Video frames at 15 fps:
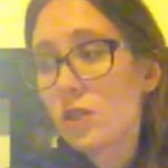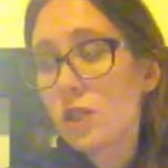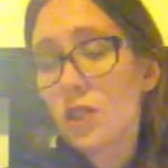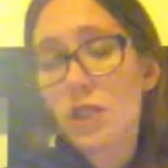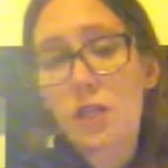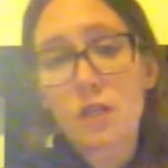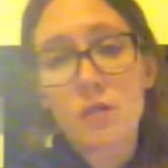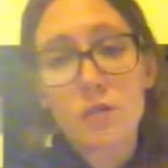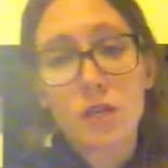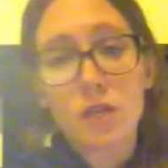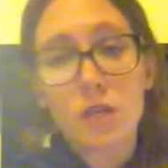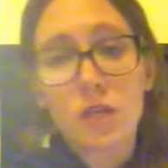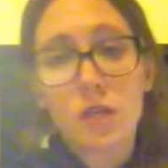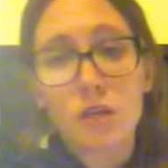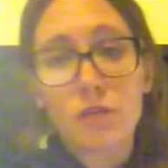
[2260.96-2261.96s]
to think of what I
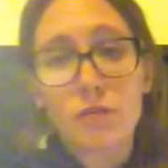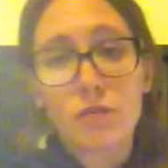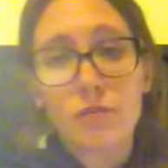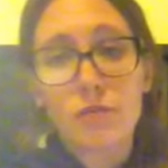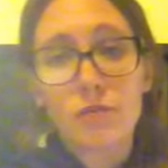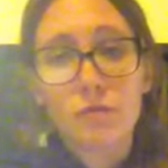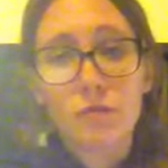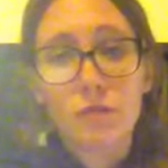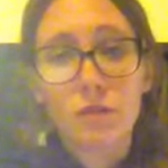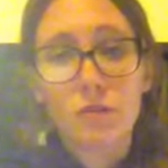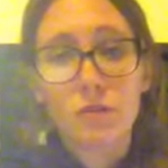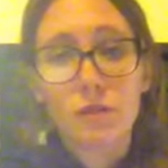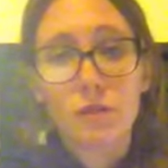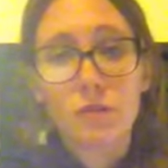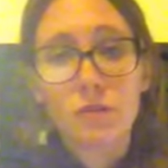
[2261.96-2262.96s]
have
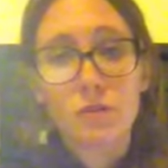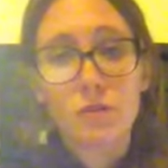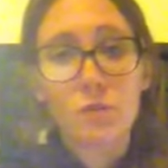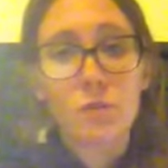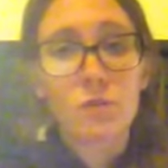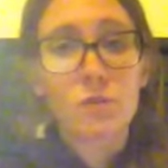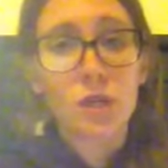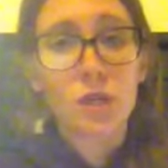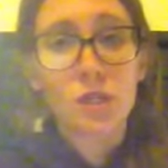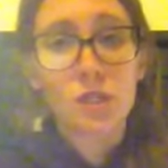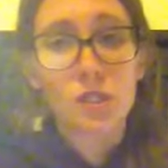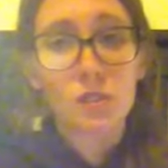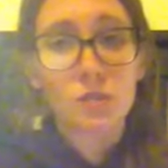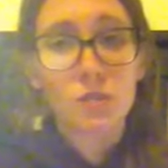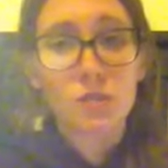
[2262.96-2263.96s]
going on school-wise
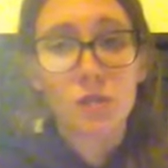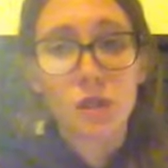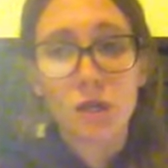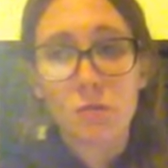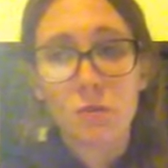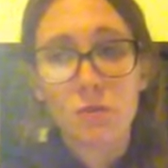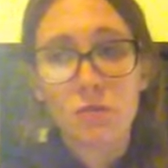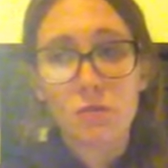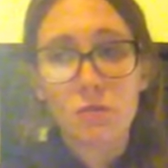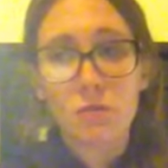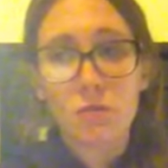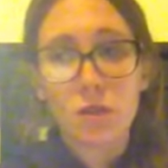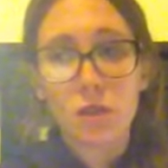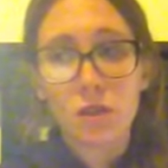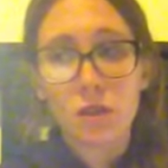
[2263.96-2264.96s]
that would stop me from
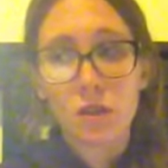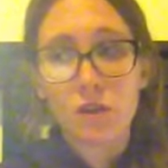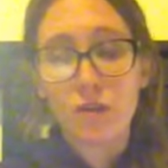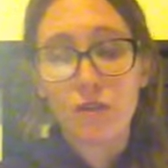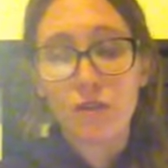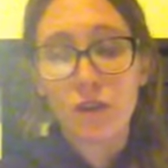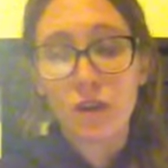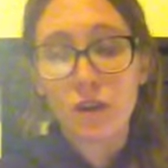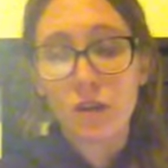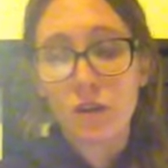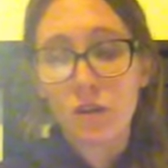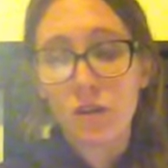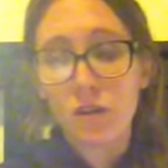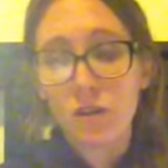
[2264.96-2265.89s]
doing anything fun.